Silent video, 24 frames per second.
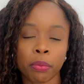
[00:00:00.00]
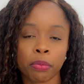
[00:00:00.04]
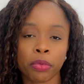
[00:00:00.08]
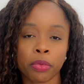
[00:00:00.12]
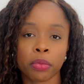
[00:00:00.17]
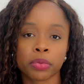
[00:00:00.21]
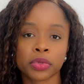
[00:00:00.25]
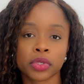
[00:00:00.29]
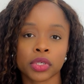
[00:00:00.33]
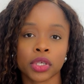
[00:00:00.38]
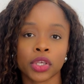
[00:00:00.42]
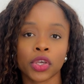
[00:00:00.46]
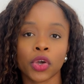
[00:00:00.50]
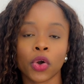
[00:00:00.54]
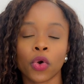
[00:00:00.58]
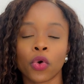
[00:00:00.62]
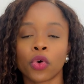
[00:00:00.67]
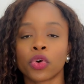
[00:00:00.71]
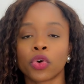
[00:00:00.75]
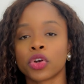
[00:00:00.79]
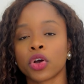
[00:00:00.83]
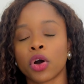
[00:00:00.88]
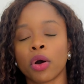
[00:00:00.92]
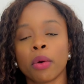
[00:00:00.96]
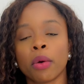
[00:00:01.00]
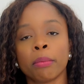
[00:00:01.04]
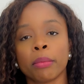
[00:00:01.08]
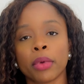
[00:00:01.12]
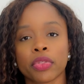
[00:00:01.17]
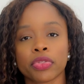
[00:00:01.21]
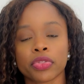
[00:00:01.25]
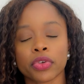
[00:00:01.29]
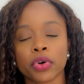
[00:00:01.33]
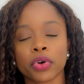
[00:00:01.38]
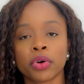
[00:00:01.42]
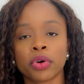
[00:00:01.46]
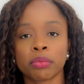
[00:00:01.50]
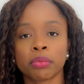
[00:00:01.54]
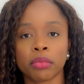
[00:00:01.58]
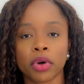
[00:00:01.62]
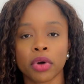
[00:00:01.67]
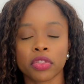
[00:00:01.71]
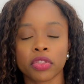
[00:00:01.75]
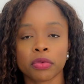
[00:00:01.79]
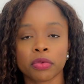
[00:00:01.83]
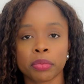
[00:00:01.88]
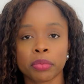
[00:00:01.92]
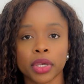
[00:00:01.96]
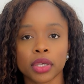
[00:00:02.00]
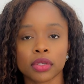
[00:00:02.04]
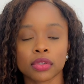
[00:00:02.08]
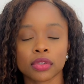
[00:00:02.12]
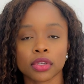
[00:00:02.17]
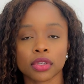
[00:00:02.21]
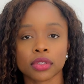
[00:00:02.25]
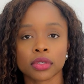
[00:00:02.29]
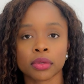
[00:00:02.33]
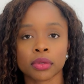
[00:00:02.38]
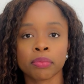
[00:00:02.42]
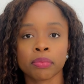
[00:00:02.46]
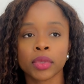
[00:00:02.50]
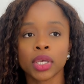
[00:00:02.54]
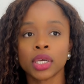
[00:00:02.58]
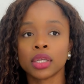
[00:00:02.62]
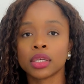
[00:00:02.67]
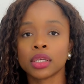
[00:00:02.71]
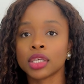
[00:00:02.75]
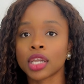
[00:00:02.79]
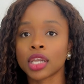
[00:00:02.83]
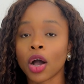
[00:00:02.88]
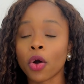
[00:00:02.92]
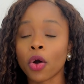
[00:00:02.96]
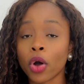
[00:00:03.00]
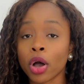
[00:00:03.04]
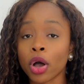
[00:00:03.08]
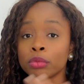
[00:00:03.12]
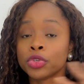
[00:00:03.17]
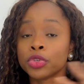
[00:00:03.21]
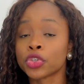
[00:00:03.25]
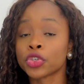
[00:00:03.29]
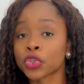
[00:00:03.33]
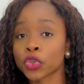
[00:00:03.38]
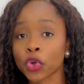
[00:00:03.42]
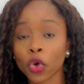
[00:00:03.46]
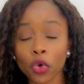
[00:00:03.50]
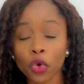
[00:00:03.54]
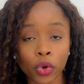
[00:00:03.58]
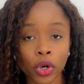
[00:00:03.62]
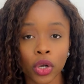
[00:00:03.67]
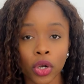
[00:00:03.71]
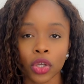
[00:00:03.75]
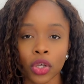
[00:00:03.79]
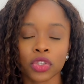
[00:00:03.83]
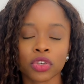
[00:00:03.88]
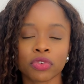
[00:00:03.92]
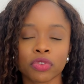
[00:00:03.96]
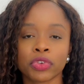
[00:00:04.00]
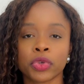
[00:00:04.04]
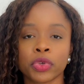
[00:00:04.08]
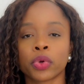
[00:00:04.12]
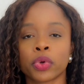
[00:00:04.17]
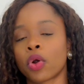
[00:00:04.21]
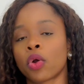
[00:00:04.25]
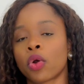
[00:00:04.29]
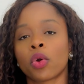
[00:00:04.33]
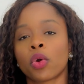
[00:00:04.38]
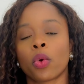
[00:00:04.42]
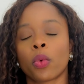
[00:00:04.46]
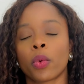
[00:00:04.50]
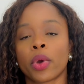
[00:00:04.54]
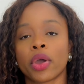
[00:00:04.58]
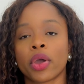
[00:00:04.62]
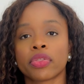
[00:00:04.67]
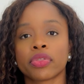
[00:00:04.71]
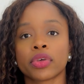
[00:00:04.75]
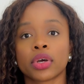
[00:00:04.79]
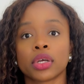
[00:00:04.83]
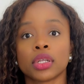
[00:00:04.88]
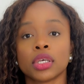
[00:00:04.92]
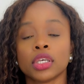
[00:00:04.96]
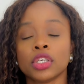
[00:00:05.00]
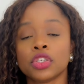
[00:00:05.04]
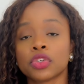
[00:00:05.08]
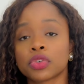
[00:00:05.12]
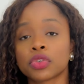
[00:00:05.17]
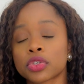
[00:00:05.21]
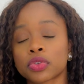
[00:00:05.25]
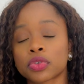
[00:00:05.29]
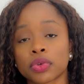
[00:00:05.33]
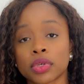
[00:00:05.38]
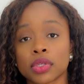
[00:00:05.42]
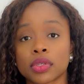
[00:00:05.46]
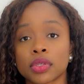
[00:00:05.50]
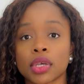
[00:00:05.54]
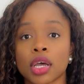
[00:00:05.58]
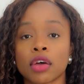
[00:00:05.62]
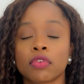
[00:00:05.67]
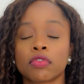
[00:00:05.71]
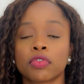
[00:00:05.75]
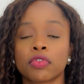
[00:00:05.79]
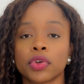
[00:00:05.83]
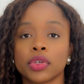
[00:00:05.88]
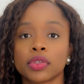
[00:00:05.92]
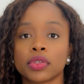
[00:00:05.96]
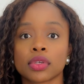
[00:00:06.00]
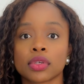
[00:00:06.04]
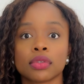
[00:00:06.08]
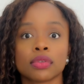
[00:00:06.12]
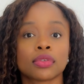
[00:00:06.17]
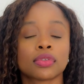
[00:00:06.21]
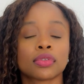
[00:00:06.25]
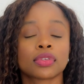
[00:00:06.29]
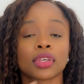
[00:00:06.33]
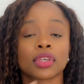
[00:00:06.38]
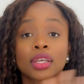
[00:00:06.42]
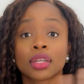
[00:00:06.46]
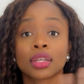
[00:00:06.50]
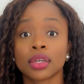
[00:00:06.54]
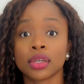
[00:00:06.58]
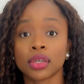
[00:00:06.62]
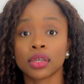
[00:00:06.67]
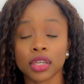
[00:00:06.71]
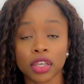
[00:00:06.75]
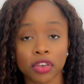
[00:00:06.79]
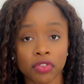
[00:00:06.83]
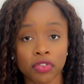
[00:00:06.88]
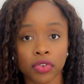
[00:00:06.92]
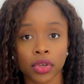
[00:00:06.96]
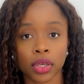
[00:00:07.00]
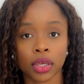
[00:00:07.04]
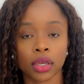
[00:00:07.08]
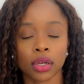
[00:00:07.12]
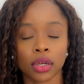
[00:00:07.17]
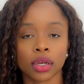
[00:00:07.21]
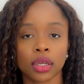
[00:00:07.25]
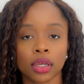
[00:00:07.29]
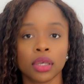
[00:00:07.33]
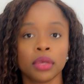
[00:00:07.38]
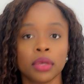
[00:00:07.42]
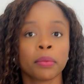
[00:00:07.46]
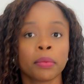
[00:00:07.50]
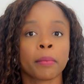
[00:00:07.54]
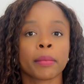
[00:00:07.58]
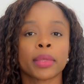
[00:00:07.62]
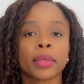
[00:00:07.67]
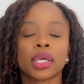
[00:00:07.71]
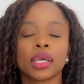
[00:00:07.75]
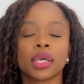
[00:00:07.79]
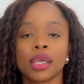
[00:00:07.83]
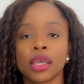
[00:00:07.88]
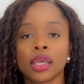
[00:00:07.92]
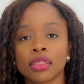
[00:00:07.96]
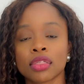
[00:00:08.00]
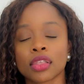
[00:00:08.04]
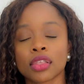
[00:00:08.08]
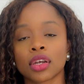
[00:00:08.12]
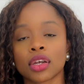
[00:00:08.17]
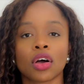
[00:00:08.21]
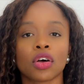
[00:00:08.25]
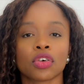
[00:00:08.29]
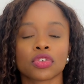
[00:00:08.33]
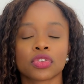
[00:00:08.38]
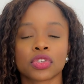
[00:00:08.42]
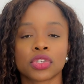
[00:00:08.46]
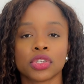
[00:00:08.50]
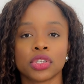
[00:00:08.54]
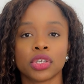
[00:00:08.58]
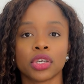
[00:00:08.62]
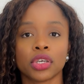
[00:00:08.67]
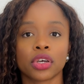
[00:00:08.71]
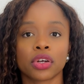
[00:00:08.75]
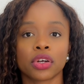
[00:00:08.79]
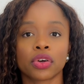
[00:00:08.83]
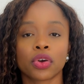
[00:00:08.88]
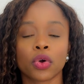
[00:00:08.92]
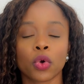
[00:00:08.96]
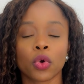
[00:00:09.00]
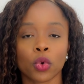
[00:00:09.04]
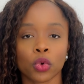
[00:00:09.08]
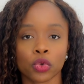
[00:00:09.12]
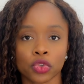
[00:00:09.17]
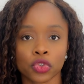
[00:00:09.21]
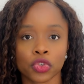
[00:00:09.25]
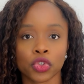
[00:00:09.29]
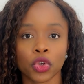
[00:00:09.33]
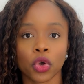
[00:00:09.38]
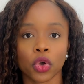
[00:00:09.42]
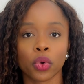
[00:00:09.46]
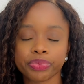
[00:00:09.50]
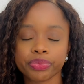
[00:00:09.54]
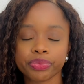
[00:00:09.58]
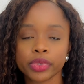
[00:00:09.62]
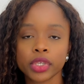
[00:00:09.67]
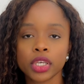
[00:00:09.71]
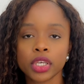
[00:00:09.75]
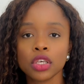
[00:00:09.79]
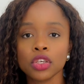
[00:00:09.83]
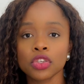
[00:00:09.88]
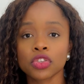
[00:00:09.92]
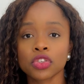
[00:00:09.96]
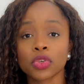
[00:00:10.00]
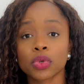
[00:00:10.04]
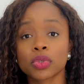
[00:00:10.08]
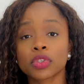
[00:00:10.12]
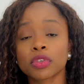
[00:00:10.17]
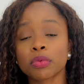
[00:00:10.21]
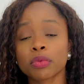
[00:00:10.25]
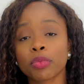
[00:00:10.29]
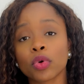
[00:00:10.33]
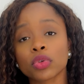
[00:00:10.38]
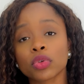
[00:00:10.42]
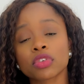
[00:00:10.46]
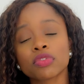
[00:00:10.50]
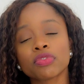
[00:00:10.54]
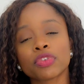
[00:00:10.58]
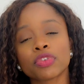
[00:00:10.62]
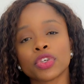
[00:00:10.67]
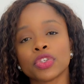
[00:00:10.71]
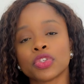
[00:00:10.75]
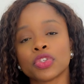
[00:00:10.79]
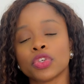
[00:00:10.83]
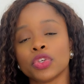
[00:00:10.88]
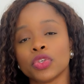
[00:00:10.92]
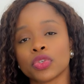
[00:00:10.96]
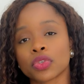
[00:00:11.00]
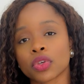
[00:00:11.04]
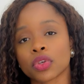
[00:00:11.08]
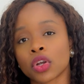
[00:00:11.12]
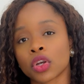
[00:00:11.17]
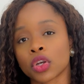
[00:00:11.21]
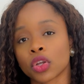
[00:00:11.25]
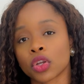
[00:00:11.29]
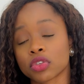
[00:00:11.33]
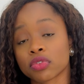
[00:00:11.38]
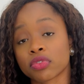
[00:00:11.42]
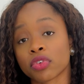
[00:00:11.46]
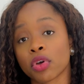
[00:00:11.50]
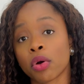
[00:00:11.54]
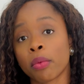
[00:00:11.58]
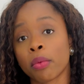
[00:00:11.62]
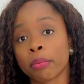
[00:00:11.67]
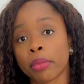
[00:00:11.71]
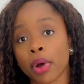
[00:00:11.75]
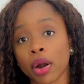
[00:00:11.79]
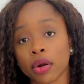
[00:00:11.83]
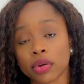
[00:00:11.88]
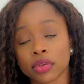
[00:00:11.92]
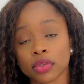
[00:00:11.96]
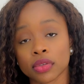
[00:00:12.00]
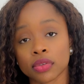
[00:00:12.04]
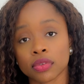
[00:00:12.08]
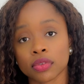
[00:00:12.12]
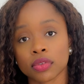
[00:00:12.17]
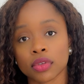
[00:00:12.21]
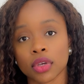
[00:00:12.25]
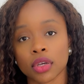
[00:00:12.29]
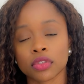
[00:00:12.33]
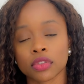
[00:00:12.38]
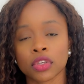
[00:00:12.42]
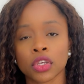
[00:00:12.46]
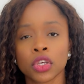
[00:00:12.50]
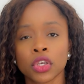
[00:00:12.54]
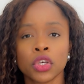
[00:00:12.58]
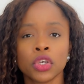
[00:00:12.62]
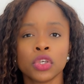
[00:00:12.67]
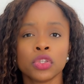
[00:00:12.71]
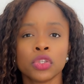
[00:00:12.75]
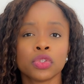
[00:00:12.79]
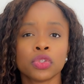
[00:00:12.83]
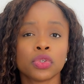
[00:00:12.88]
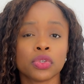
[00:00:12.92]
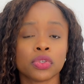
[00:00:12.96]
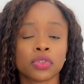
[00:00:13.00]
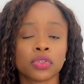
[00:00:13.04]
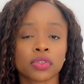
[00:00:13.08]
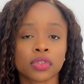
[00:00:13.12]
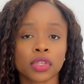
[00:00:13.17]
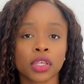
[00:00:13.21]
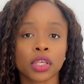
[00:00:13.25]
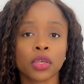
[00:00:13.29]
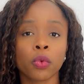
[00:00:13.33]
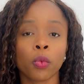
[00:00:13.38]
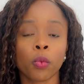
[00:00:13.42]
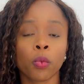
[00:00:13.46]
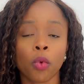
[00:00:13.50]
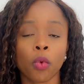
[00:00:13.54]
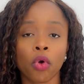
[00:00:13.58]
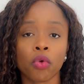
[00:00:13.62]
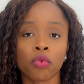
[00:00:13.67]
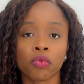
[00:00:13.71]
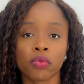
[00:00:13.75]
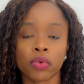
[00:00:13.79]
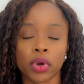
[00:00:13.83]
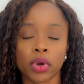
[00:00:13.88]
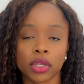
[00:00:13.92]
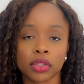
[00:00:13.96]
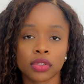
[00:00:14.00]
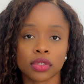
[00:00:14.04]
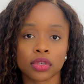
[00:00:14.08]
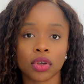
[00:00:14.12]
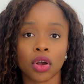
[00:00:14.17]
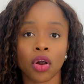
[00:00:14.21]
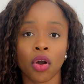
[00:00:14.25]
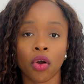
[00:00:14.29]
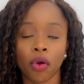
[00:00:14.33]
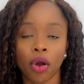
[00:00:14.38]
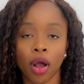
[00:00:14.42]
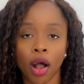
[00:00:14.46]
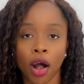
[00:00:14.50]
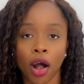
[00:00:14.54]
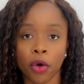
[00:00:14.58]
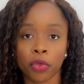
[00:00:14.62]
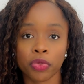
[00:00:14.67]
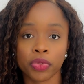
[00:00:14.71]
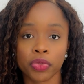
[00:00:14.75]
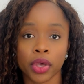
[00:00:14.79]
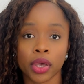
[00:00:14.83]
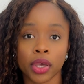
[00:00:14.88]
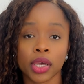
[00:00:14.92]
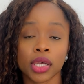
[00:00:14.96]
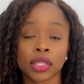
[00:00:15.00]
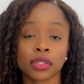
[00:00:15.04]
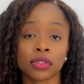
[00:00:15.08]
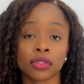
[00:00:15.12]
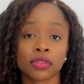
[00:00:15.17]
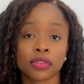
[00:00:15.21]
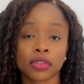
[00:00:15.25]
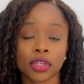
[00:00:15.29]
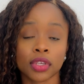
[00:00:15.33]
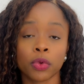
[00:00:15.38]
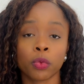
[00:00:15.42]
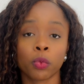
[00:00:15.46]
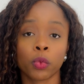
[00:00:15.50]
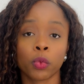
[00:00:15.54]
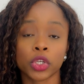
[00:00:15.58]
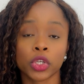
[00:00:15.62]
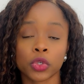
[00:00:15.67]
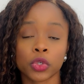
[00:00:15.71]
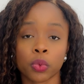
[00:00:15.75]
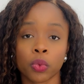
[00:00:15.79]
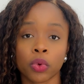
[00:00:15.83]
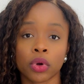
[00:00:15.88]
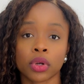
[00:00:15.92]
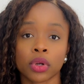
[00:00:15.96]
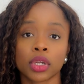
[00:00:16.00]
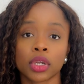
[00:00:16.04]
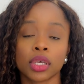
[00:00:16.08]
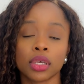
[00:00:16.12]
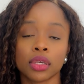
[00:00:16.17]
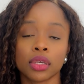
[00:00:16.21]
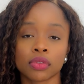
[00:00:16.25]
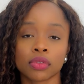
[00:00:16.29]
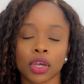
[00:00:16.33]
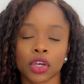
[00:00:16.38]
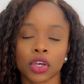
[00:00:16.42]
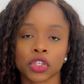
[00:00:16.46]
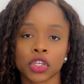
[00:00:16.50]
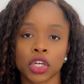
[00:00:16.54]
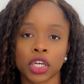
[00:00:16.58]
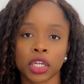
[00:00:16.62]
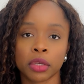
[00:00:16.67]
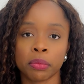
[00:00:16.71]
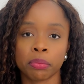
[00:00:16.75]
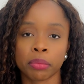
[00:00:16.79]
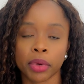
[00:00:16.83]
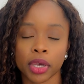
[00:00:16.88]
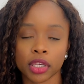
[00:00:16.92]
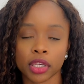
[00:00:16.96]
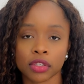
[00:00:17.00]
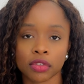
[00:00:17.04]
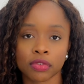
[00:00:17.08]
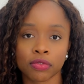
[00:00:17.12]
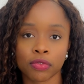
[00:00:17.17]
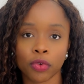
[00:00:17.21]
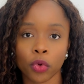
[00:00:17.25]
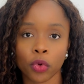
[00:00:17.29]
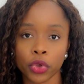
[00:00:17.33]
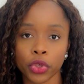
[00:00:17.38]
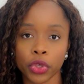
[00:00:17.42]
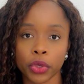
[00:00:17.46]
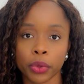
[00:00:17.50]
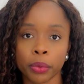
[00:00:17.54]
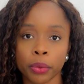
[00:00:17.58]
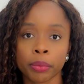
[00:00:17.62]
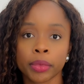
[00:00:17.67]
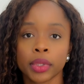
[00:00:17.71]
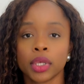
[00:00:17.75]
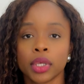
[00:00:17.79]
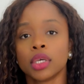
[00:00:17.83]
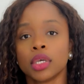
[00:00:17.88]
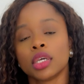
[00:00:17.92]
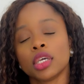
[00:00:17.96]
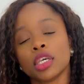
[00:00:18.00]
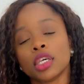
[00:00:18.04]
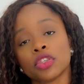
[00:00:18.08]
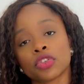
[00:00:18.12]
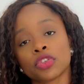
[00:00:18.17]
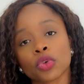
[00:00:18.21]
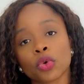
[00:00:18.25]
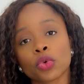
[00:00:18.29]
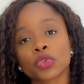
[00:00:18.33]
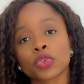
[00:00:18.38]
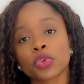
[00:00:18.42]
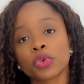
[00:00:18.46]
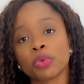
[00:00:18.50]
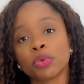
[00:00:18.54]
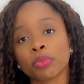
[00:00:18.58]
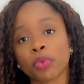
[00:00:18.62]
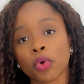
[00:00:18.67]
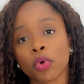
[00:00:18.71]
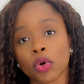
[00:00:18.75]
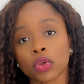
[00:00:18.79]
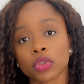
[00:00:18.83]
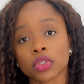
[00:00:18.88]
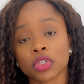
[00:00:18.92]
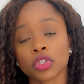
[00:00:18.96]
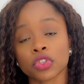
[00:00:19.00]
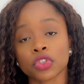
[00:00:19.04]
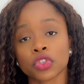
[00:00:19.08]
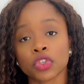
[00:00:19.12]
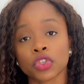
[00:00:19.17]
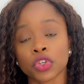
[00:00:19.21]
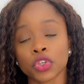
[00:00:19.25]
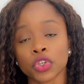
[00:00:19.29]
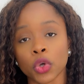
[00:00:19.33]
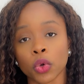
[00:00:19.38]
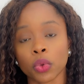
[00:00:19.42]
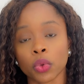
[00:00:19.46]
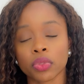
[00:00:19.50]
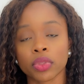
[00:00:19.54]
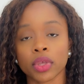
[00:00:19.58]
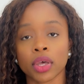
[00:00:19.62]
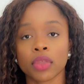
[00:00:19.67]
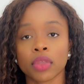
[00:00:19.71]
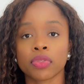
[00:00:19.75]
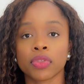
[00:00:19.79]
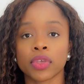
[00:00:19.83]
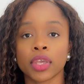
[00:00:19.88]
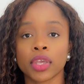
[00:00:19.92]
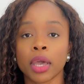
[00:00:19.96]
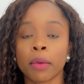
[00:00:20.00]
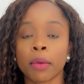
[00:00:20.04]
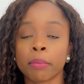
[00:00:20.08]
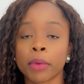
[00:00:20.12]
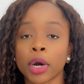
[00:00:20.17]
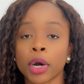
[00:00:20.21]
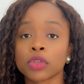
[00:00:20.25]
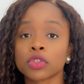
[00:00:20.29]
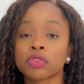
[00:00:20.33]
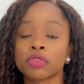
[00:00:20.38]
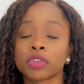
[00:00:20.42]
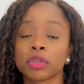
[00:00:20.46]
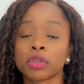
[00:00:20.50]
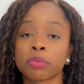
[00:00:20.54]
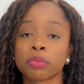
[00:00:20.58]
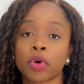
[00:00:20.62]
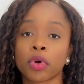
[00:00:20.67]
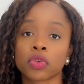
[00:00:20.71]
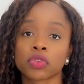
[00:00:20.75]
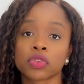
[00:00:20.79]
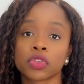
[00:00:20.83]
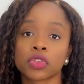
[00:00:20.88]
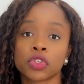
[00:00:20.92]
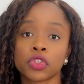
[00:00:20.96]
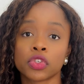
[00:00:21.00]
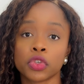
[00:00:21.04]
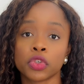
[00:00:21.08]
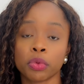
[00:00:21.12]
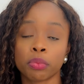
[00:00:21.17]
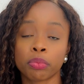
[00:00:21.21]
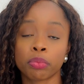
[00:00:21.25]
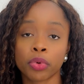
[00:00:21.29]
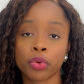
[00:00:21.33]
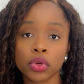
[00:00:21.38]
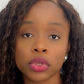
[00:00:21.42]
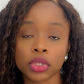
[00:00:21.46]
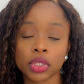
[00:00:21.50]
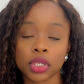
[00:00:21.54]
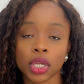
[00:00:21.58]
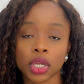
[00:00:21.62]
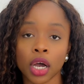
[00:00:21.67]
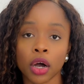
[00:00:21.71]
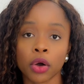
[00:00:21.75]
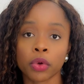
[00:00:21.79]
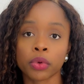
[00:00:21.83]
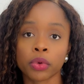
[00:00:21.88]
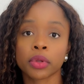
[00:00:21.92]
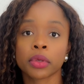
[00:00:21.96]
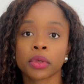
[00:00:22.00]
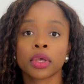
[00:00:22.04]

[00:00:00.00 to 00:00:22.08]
property on a month-on-month basis? Now, I'm sure a lot of you are aware that interest rates have risen significantly in the last year or so. So it's important for you to use a lot of comparison sites to see what rates are out there and see which one is actually best for you. It's also important to note that the amount of deposits you put down